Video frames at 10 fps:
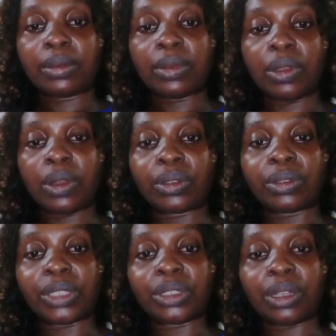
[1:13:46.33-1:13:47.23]
long
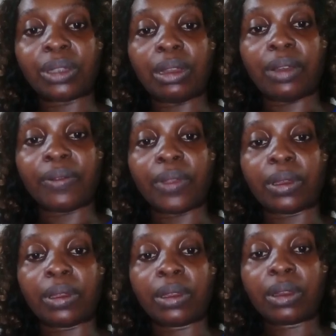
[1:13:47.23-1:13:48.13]
duration of
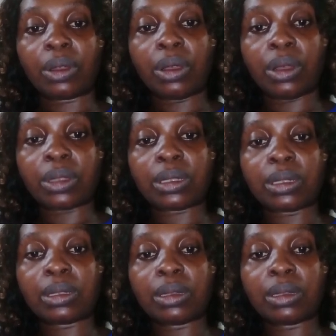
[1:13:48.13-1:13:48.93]
the course